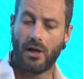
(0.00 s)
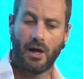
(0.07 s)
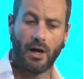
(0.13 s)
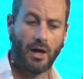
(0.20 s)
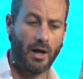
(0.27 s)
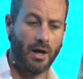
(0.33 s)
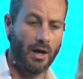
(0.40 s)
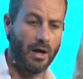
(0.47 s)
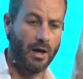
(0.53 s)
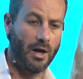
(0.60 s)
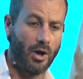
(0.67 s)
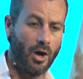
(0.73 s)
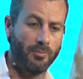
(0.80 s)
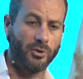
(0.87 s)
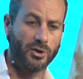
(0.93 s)

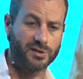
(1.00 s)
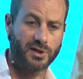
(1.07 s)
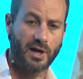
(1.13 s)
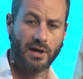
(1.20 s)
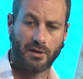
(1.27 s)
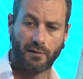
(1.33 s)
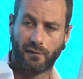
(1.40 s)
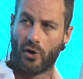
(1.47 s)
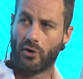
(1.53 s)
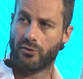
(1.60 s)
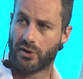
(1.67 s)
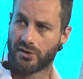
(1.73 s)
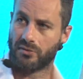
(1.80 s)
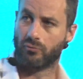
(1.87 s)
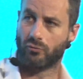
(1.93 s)
I'm not saying the phone
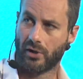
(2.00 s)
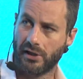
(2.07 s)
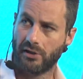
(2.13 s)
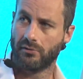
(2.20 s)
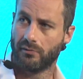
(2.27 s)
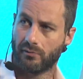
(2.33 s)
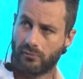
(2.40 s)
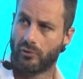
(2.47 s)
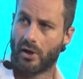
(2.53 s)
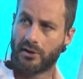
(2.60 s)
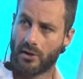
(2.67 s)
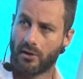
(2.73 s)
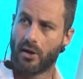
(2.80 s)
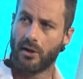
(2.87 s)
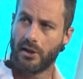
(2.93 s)
doesn't ring
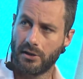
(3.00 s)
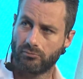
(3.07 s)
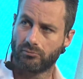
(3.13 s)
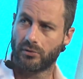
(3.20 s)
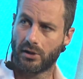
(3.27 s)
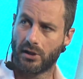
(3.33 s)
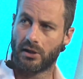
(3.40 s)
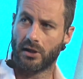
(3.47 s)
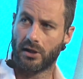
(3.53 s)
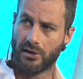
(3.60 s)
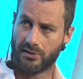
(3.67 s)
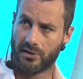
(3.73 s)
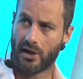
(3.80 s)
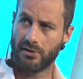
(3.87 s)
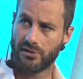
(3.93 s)
regularly.
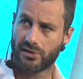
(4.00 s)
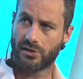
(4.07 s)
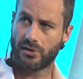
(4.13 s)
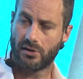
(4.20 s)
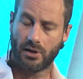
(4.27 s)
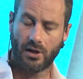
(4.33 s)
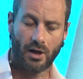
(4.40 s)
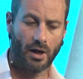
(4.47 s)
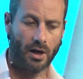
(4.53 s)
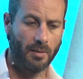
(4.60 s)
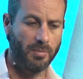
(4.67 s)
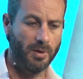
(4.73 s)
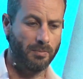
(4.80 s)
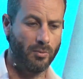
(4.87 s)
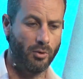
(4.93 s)
It does.
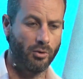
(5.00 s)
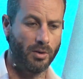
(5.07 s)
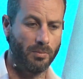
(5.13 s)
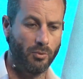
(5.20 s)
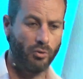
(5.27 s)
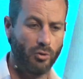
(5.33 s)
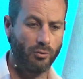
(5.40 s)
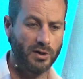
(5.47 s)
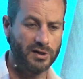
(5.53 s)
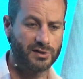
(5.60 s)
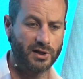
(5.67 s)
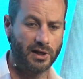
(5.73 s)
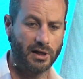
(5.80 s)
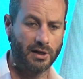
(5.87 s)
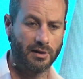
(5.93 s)
But more and more we're
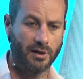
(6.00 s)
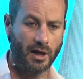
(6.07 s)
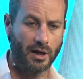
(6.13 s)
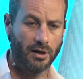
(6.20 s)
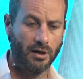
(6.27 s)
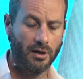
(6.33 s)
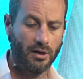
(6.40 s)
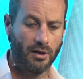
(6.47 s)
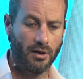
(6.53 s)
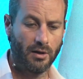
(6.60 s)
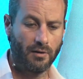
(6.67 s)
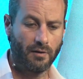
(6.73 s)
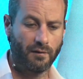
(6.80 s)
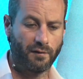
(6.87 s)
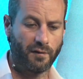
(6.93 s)
seeing that
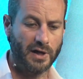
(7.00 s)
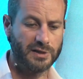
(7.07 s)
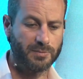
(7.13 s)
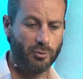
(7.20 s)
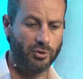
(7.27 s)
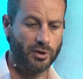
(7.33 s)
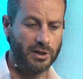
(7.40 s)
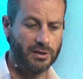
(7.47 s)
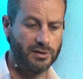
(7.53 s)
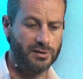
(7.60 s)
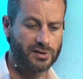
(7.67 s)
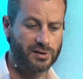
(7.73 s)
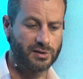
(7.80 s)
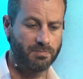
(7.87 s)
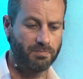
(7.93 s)
Facebook
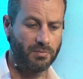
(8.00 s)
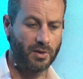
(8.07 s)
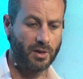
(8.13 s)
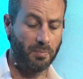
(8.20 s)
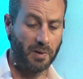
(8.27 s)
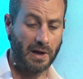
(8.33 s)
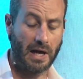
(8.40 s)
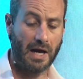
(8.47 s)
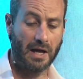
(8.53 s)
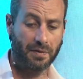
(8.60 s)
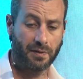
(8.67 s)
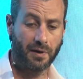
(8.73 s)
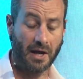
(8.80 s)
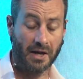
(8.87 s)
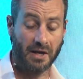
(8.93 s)
is the
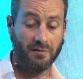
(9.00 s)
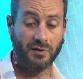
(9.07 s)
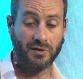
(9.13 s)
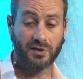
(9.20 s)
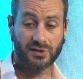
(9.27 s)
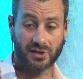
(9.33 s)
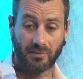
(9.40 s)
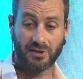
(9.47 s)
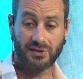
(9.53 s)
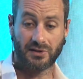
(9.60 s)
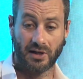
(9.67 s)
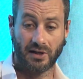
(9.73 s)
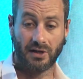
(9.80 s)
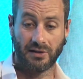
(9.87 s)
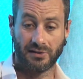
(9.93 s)
path, and even to some
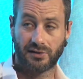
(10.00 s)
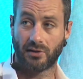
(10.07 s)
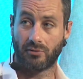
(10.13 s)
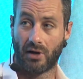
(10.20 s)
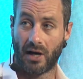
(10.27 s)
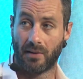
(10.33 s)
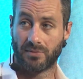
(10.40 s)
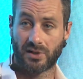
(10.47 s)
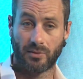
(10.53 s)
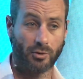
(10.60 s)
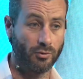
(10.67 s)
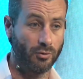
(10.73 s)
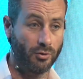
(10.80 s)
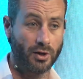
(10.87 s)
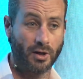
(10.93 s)
extent Instagram.
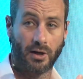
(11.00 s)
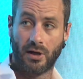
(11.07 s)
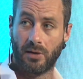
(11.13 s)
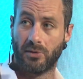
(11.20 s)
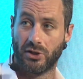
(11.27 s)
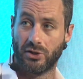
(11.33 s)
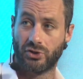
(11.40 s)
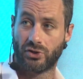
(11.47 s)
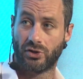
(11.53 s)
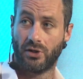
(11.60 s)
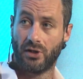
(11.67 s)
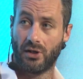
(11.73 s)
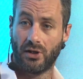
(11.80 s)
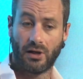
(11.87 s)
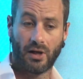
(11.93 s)
Someone will look at an image
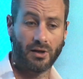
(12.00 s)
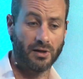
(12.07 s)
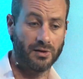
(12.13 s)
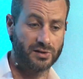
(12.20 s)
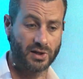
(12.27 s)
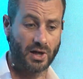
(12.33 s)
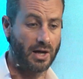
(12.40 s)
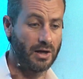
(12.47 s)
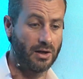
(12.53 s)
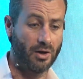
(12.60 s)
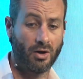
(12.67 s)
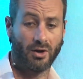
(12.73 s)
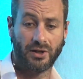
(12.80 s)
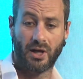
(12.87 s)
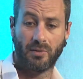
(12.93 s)
and then say,
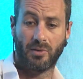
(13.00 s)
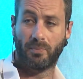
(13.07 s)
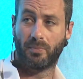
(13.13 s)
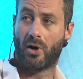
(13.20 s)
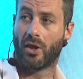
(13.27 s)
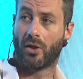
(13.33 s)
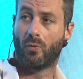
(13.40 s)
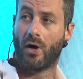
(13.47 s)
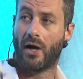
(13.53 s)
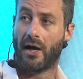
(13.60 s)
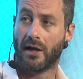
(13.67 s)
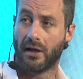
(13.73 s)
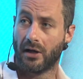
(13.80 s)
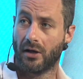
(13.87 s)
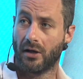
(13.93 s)
oh yeah, but by the
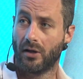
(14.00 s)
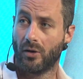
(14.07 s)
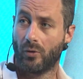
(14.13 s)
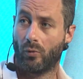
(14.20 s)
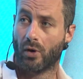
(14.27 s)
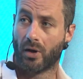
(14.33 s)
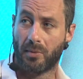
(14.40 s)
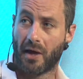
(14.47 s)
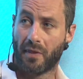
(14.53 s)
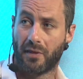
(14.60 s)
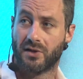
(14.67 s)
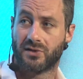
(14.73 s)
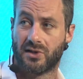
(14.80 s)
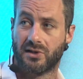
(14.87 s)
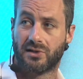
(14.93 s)
way, what about
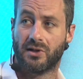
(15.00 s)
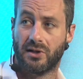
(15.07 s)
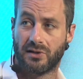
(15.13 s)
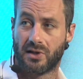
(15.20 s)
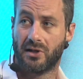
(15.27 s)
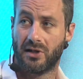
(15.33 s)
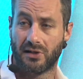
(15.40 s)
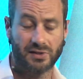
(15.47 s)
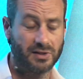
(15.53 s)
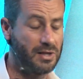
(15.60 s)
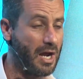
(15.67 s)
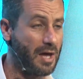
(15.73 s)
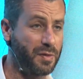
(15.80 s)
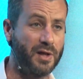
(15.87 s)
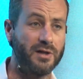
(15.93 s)
this, this and this and this?
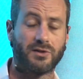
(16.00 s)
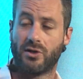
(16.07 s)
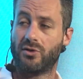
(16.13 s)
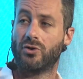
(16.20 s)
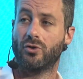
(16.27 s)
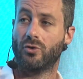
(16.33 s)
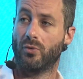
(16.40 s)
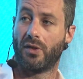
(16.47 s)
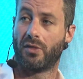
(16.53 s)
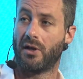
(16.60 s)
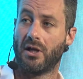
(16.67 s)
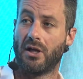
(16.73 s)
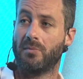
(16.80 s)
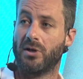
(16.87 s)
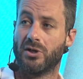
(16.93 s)
Nothing to do with the
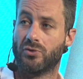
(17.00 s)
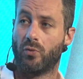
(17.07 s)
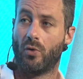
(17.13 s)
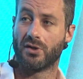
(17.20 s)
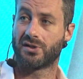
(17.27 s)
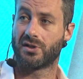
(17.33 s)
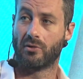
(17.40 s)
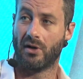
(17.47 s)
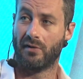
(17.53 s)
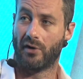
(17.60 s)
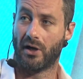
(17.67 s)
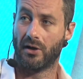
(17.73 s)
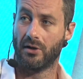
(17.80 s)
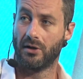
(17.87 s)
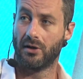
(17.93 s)
image
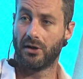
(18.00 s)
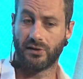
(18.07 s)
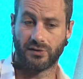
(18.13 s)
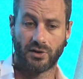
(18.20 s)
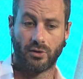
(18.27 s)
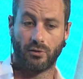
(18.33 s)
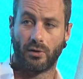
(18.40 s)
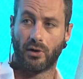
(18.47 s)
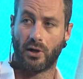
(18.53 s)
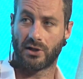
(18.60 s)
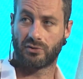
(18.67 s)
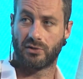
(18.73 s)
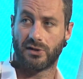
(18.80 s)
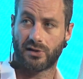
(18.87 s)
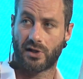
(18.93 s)
whatsoever. It's to do with
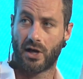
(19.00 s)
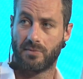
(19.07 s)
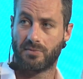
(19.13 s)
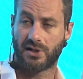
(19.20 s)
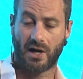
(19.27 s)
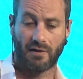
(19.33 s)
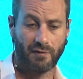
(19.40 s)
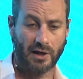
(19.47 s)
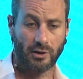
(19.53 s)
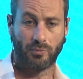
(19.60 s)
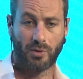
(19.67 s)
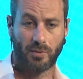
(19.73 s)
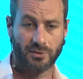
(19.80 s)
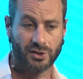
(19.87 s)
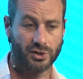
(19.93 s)
Luxury Escapes, our value
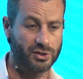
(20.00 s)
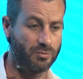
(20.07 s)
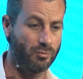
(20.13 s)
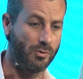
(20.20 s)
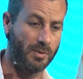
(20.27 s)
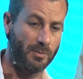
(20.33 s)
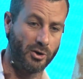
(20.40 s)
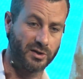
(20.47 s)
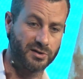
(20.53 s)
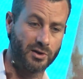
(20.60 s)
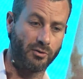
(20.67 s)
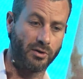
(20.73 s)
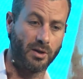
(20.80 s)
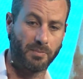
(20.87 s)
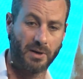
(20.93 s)
proposition, what we might have
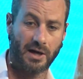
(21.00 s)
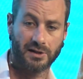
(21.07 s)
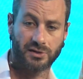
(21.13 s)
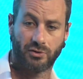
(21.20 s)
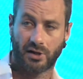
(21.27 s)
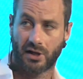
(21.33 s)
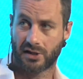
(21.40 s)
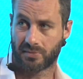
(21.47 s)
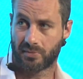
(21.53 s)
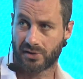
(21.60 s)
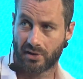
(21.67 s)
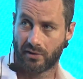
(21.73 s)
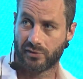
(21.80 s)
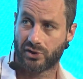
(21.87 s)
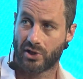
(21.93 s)
sold in the past, or a customer
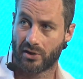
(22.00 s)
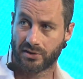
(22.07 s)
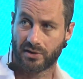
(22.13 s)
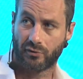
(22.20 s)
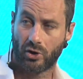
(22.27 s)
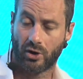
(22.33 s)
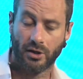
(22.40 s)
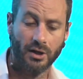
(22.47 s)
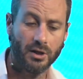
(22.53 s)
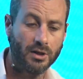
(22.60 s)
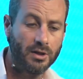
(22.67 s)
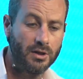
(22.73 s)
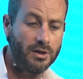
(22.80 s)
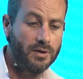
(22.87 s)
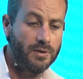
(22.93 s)
service challenge they've got.
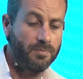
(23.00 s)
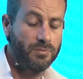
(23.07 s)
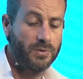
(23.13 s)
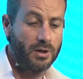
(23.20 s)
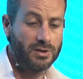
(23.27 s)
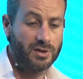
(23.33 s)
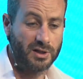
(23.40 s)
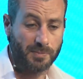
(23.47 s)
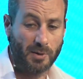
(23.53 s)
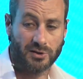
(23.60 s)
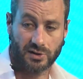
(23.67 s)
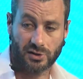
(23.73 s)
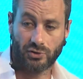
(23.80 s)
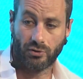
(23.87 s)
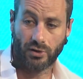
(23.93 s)
So I suppose
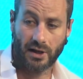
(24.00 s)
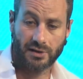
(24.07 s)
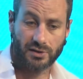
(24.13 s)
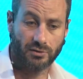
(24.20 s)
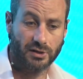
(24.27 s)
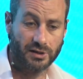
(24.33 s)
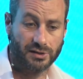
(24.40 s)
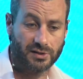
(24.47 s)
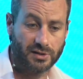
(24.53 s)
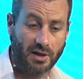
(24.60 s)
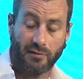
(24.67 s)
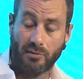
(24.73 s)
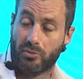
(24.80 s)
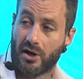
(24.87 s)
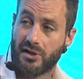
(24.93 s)
the short answer is
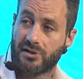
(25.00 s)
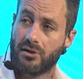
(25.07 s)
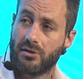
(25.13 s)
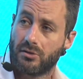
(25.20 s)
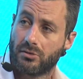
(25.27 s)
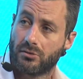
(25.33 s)
they've embraced it.